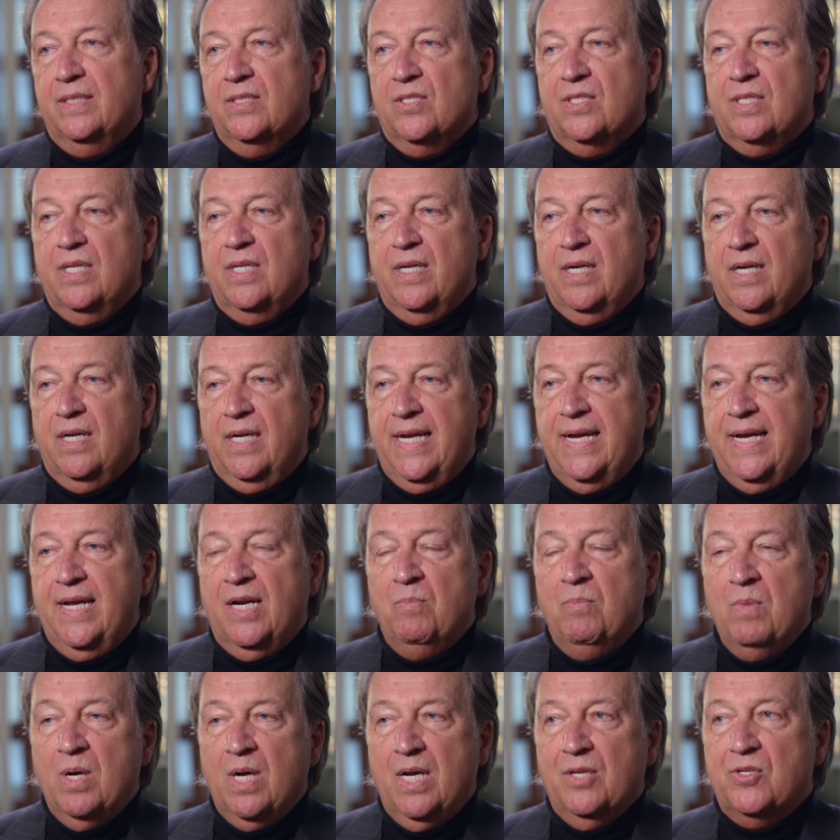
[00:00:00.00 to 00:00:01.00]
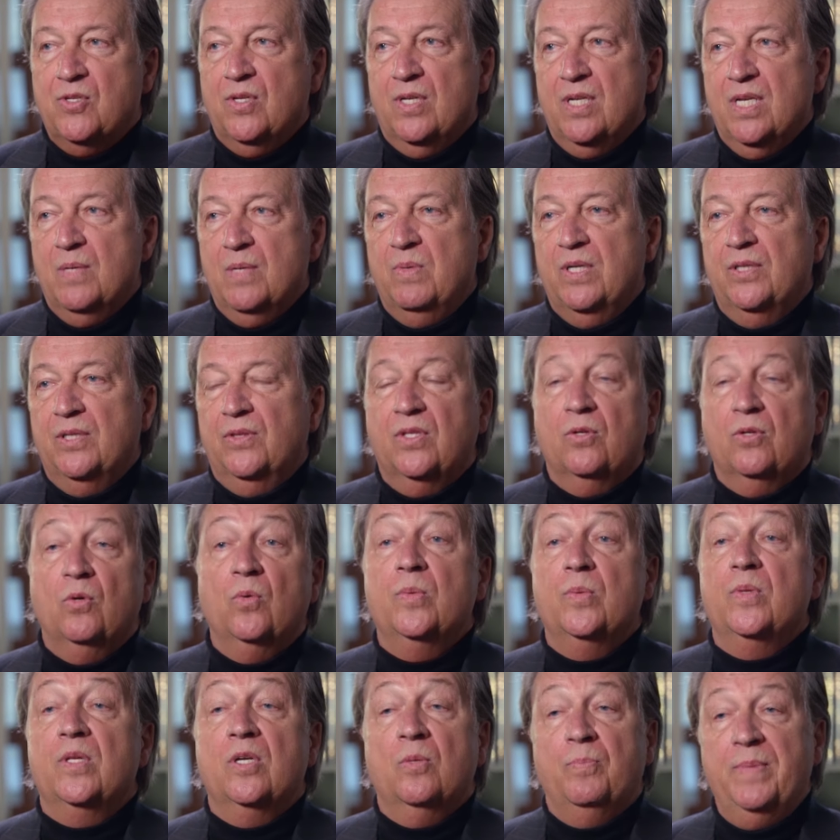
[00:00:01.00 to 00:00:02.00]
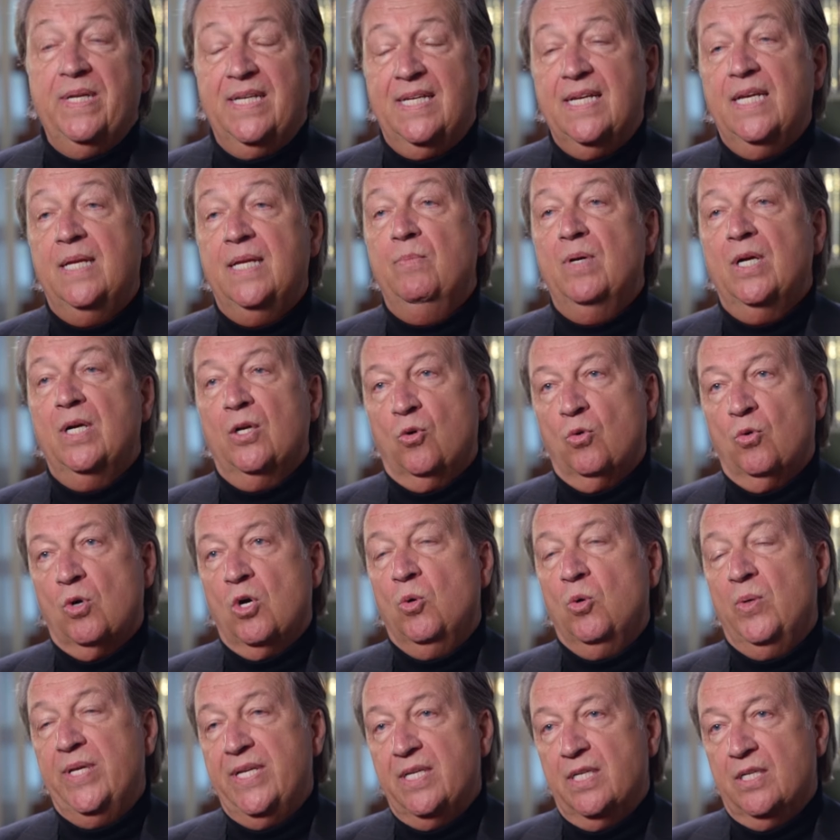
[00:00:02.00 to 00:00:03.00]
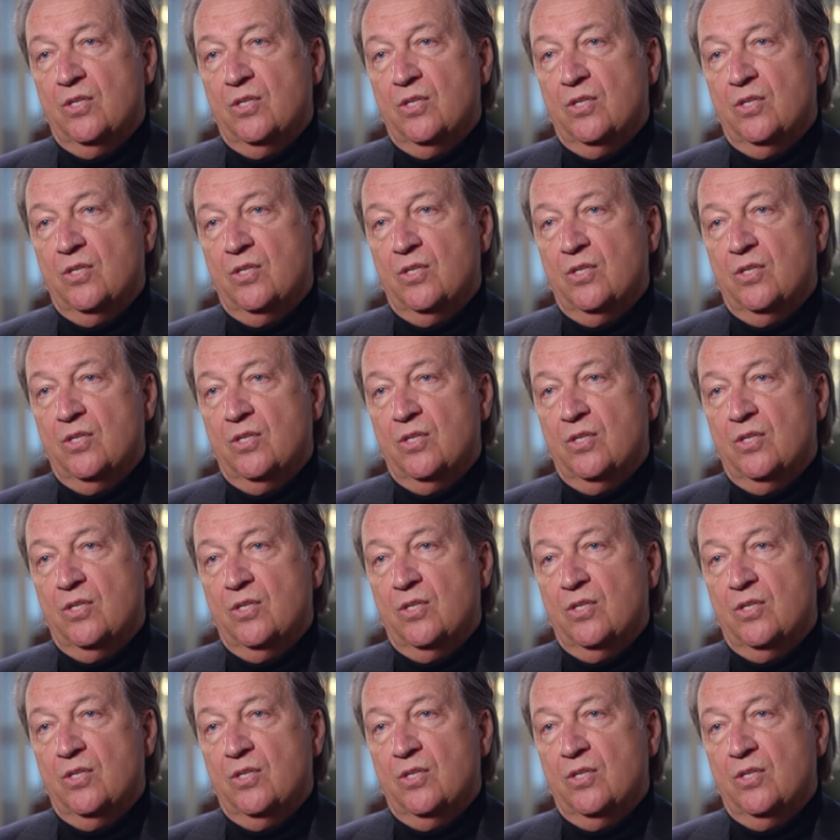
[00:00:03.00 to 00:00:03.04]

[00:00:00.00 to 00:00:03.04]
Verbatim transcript: to say animosity, but there, there became a growing